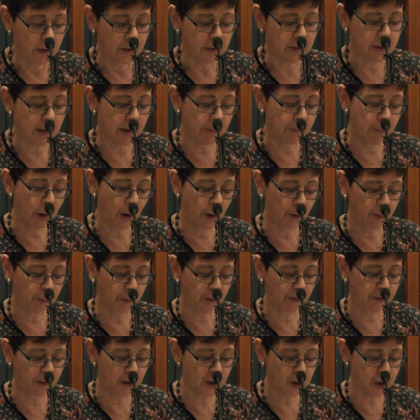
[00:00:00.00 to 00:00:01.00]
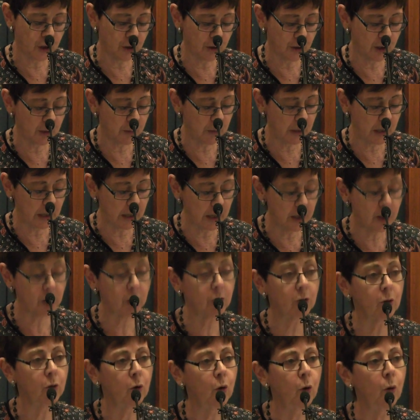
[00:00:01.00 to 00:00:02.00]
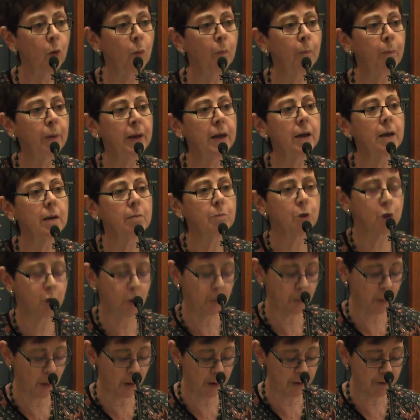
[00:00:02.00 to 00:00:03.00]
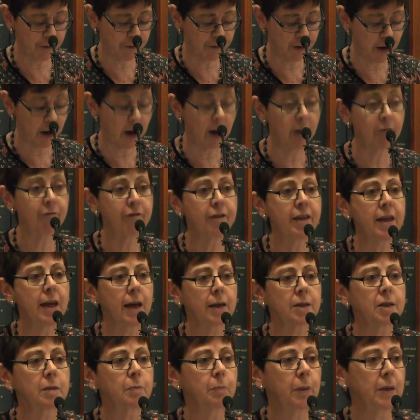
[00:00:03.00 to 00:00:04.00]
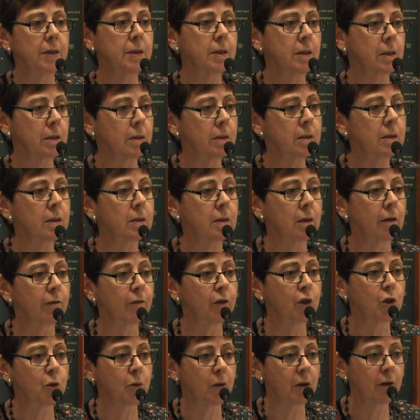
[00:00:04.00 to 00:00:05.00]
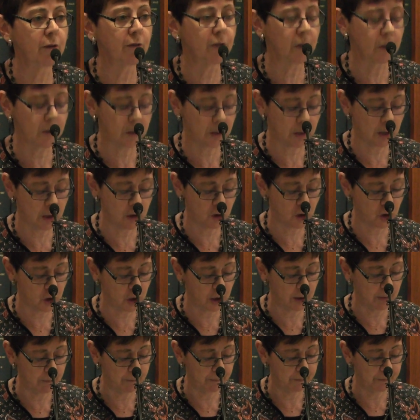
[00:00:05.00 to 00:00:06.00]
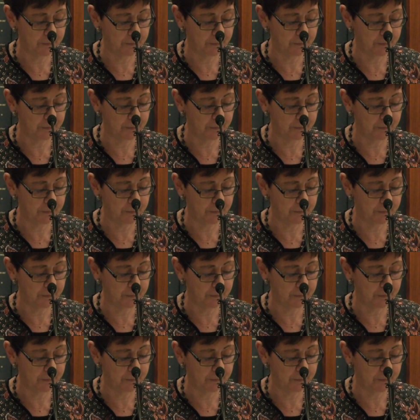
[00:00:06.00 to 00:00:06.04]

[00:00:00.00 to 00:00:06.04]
Some health professionals are beginning to call PM2.5 the asbestos of the 21st century.